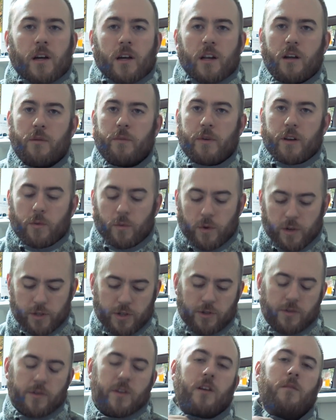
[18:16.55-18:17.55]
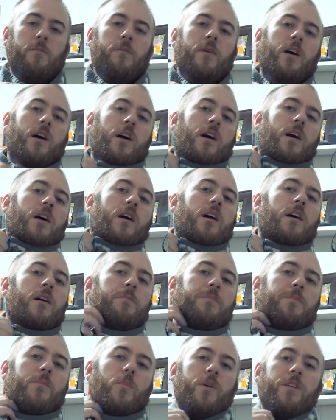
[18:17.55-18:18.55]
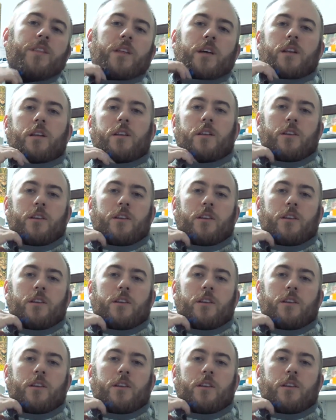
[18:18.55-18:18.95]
I mean, once you come up with it,